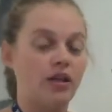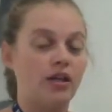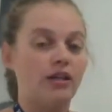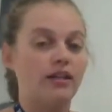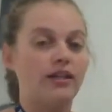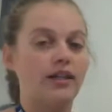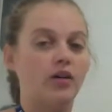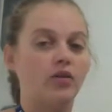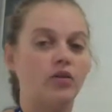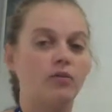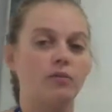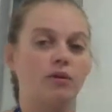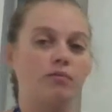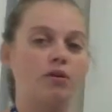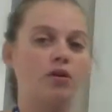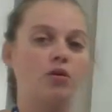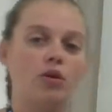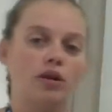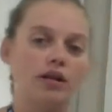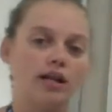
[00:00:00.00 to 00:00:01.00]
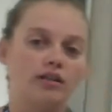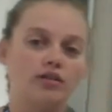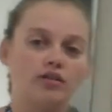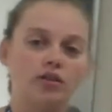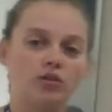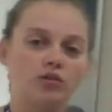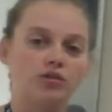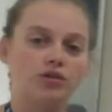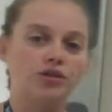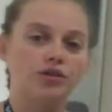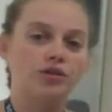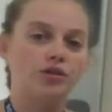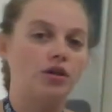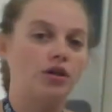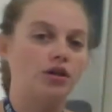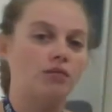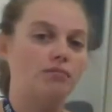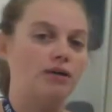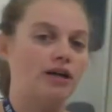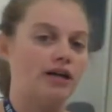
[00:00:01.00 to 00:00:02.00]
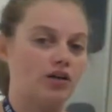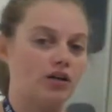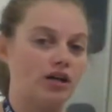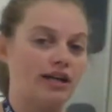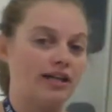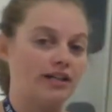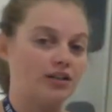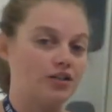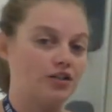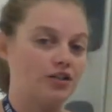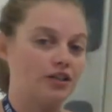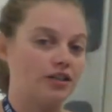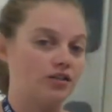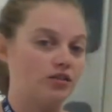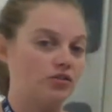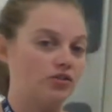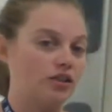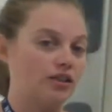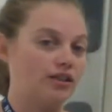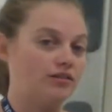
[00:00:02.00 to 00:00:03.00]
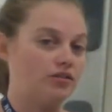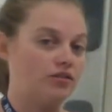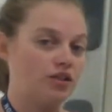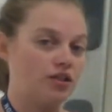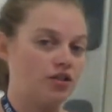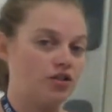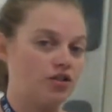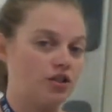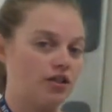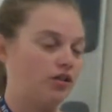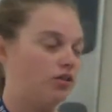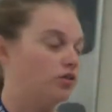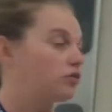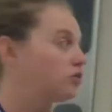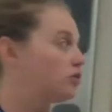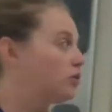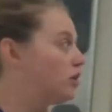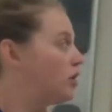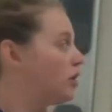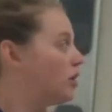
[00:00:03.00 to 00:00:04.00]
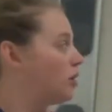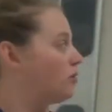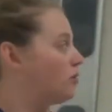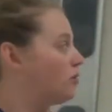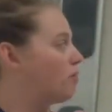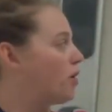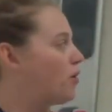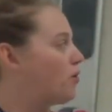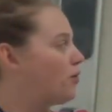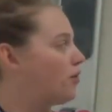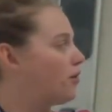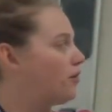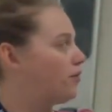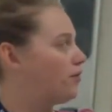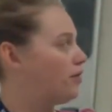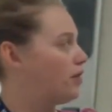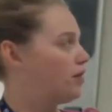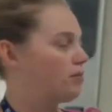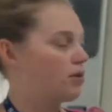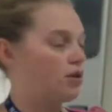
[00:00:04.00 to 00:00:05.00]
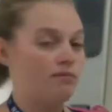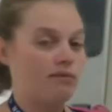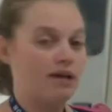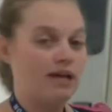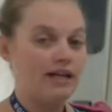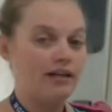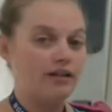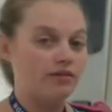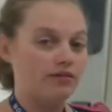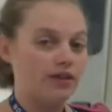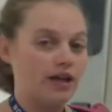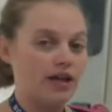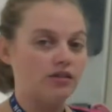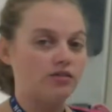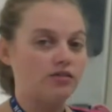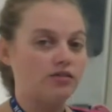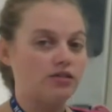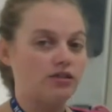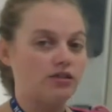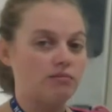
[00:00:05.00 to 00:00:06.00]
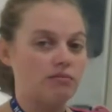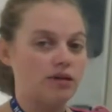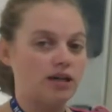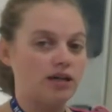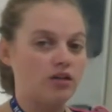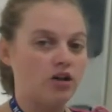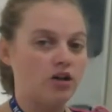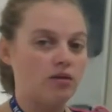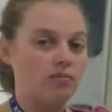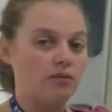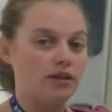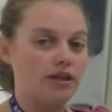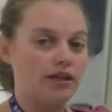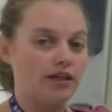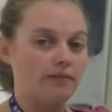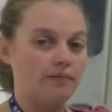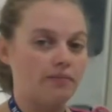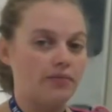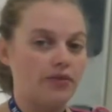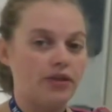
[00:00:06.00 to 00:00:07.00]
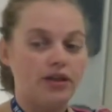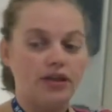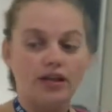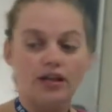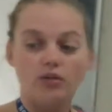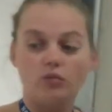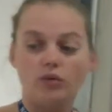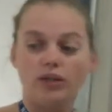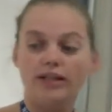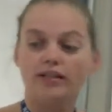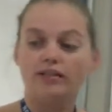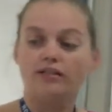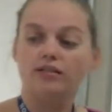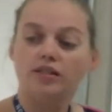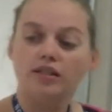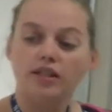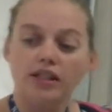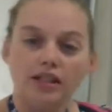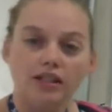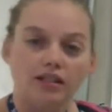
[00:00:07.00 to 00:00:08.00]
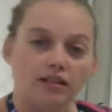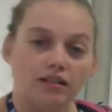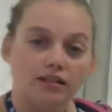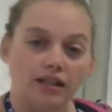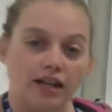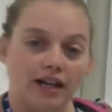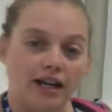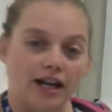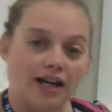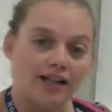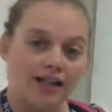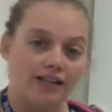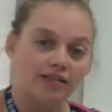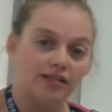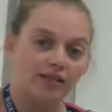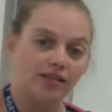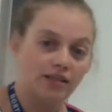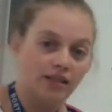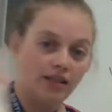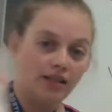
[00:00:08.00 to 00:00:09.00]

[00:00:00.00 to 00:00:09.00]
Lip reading: Now remember what I told you about eggshells and seashells. Both of them are made of calcium bicarbonate. And we can see that that acid